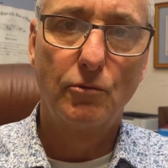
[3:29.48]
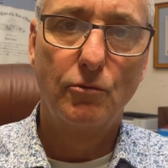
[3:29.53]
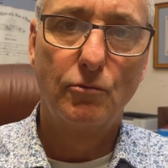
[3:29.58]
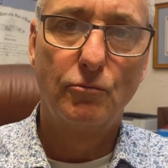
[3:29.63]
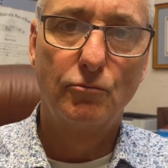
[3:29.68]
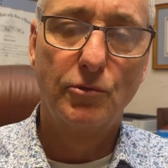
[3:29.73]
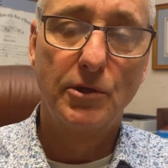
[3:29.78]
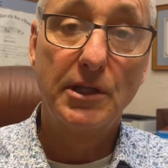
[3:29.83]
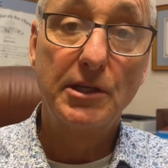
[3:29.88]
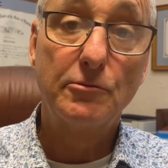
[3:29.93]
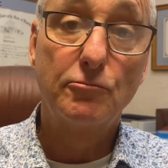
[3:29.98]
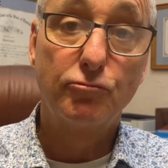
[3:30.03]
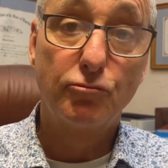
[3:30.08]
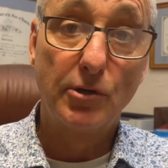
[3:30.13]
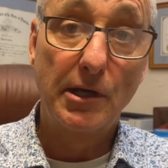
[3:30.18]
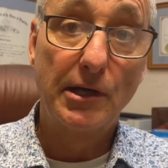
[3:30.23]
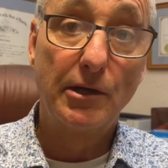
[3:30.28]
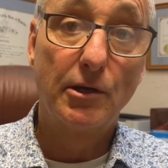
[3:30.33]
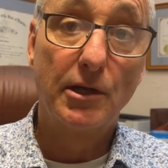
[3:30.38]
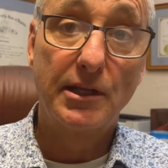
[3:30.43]
really
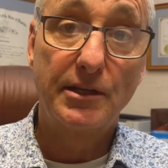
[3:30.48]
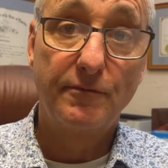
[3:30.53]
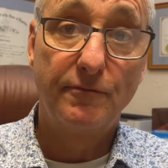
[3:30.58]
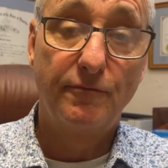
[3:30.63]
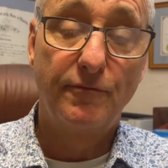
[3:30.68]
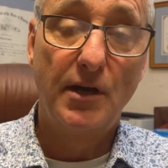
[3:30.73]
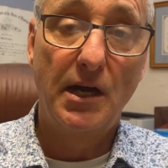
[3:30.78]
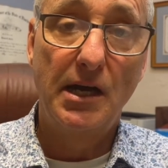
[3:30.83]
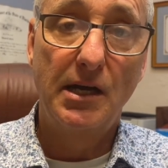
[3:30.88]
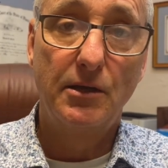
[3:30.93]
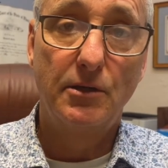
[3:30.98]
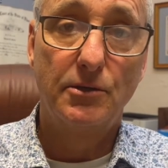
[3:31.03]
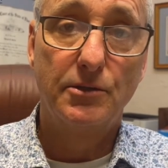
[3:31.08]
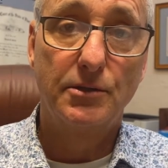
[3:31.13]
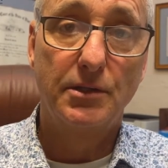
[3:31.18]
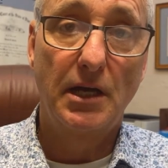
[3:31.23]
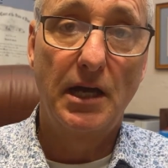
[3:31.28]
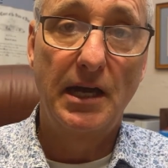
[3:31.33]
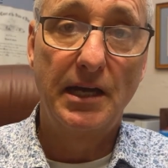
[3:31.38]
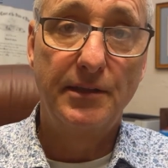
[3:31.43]
rarely filed,
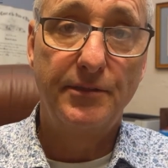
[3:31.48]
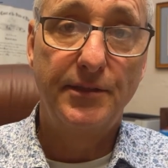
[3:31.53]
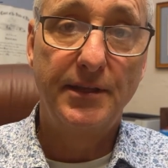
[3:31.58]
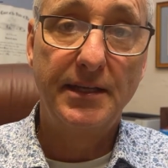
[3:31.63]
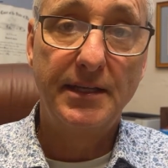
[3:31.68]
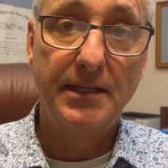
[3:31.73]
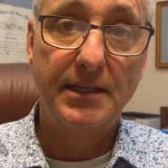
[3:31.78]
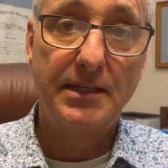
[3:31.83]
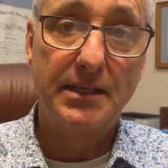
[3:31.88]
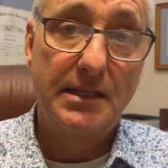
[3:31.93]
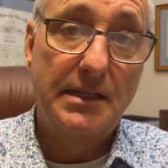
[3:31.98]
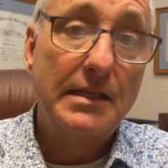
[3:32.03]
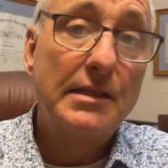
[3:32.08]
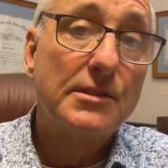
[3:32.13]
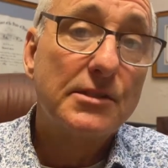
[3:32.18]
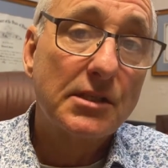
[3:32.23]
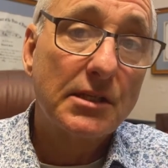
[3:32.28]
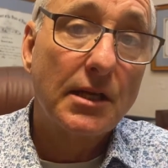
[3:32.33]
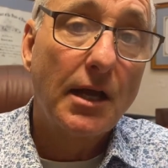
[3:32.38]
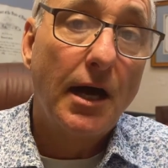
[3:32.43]
I think it
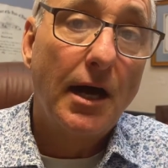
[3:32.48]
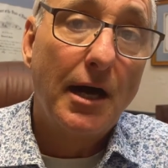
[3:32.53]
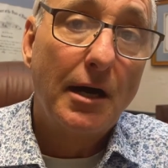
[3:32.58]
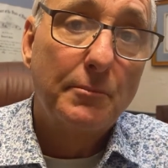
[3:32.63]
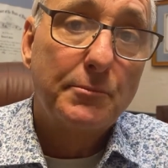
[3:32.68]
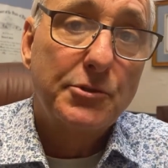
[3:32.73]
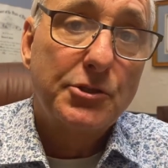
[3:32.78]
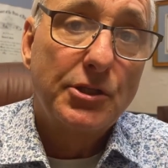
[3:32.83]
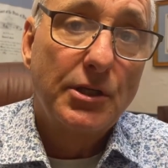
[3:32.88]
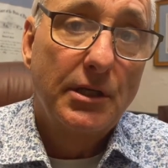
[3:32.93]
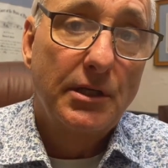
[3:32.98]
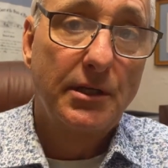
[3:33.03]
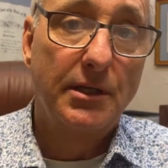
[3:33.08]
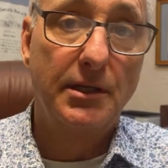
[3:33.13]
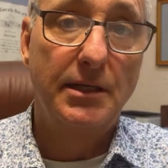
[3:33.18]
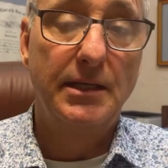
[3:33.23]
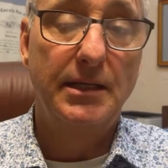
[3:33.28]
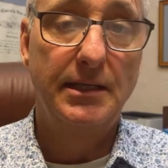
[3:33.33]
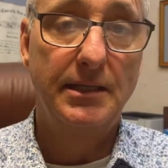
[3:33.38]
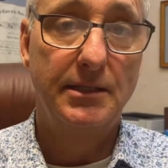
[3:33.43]
is an option
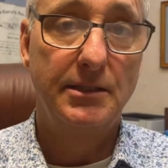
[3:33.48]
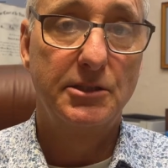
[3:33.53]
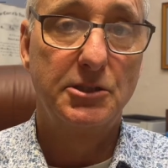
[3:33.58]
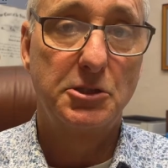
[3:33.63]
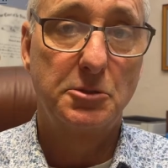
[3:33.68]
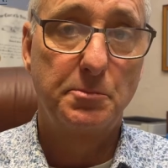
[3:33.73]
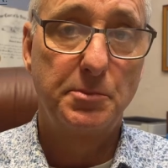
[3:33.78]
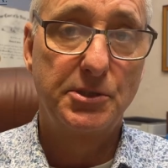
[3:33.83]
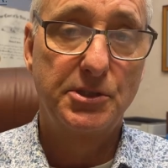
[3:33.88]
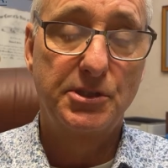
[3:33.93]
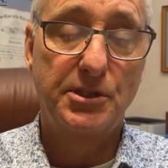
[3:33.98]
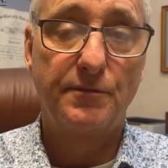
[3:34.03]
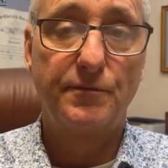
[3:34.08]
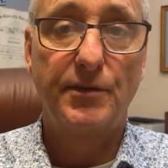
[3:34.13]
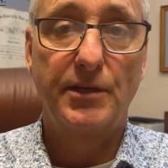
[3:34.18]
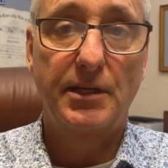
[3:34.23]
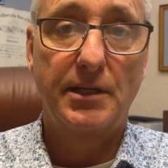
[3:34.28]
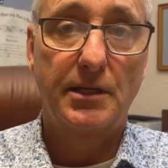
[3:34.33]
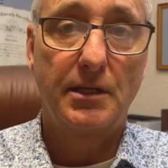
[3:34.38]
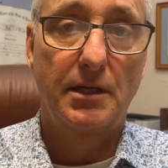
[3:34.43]
in
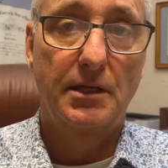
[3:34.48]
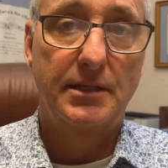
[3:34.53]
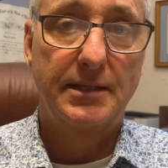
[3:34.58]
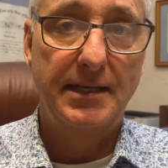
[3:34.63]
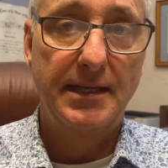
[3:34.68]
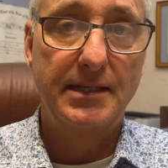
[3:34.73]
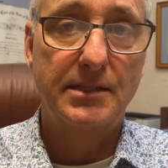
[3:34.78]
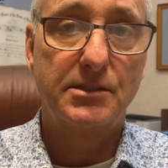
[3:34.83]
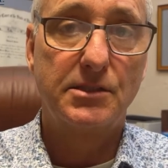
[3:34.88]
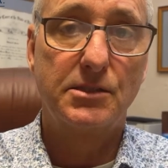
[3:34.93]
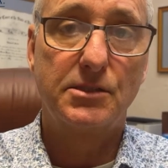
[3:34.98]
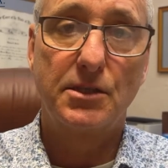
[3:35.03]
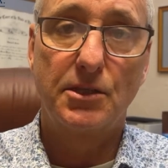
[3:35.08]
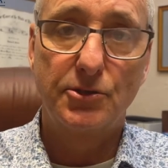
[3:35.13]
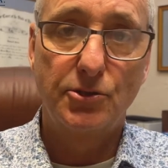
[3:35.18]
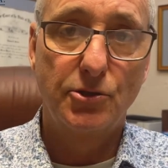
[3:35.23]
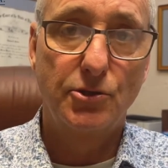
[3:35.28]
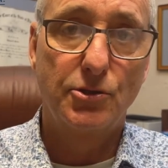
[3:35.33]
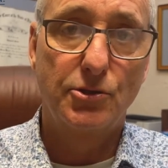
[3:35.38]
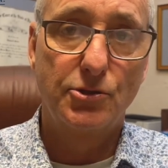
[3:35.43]
specific cases
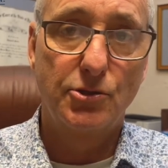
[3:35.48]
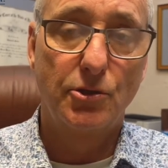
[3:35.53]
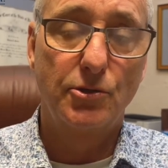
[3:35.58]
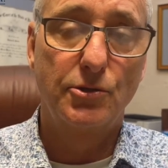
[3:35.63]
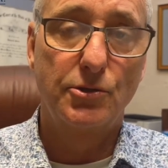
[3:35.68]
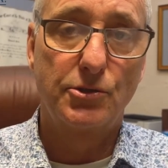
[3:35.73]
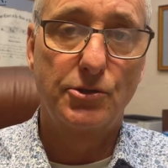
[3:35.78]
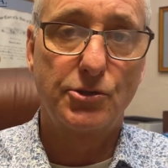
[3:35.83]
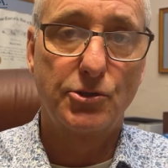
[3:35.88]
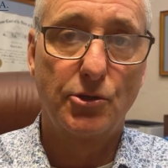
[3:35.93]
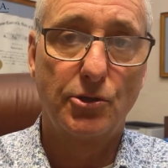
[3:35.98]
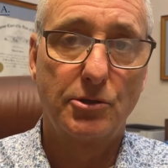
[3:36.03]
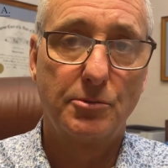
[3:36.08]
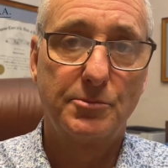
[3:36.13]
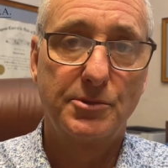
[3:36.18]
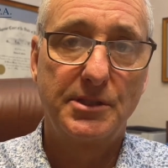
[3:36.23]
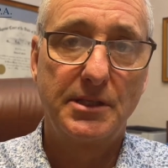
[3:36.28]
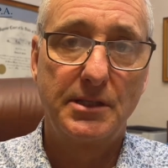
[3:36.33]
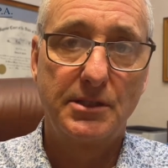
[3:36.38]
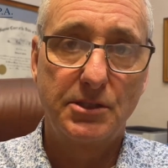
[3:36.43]
under certain
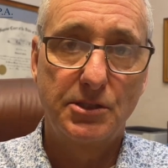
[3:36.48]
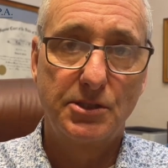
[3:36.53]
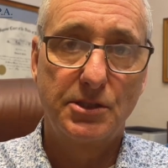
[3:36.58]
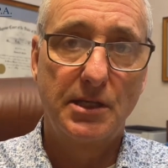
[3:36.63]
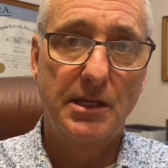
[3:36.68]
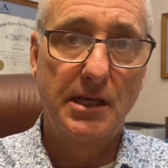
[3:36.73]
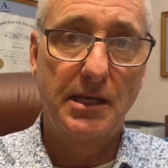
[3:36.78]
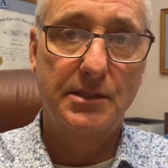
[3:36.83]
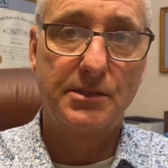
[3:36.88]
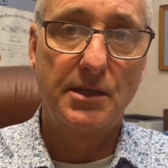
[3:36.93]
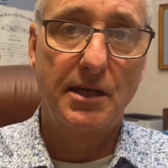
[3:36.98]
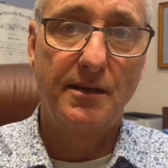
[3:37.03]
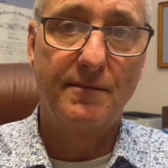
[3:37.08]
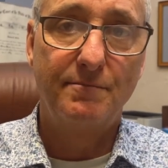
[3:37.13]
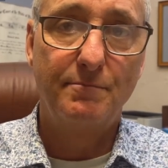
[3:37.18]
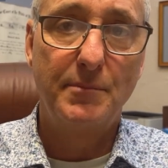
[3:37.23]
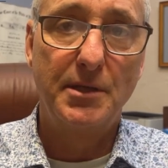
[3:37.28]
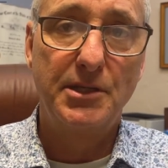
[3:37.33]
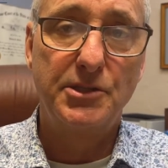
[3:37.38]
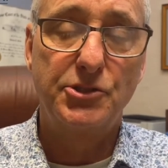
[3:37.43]
circumstances, as I've
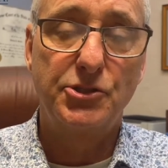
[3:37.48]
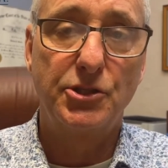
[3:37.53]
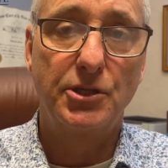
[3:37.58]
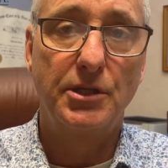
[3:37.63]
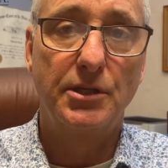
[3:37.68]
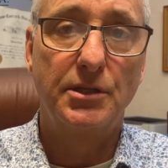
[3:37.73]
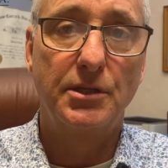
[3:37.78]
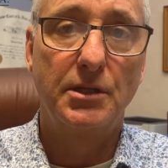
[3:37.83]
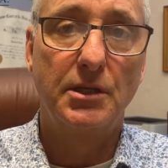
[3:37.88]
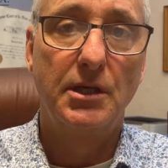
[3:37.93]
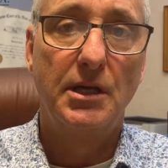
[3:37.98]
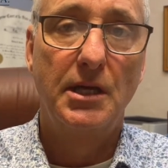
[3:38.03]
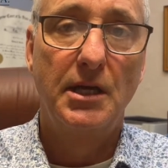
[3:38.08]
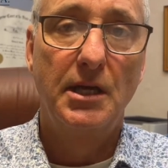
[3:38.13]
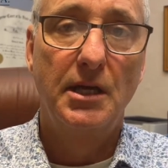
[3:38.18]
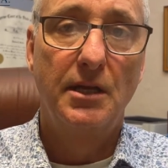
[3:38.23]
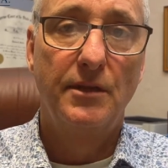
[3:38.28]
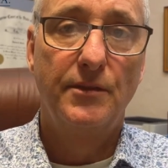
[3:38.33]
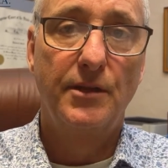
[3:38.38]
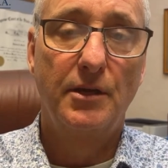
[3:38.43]
mentioned,
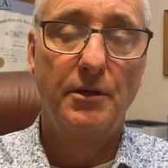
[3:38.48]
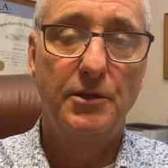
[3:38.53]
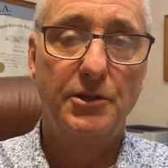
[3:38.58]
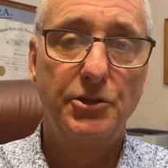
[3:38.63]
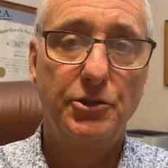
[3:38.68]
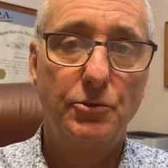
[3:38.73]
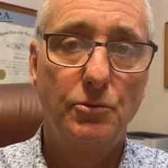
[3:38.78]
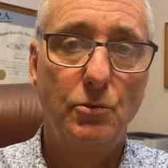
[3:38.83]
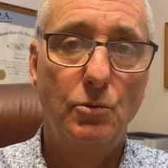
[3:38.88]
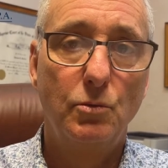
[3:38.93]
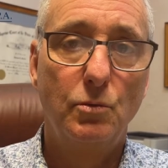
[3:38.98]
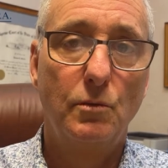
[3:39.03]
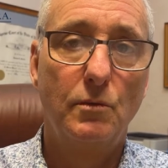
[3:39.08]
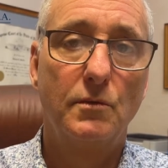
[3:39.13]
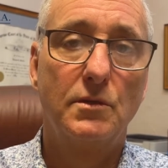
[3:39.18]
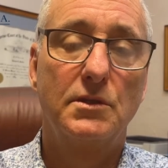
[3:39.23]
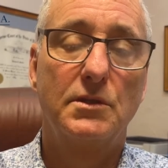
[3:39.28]
that you